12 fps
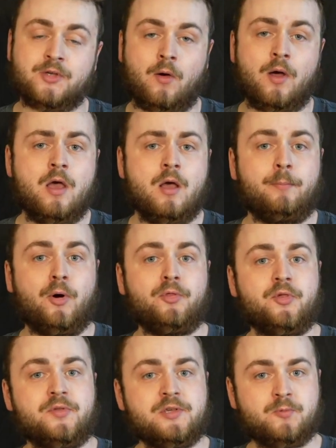So
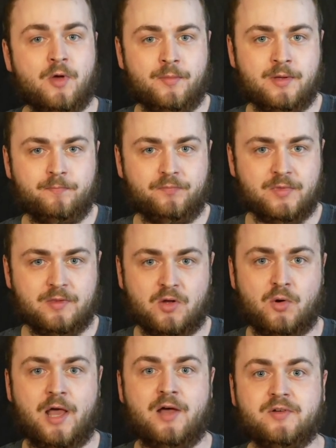both of these women
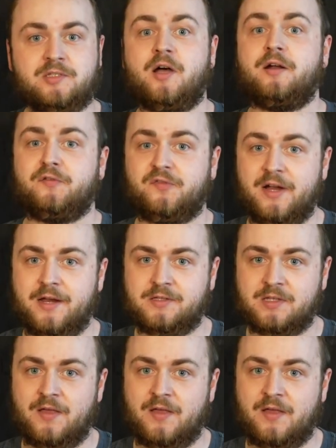don't have a ton of fights,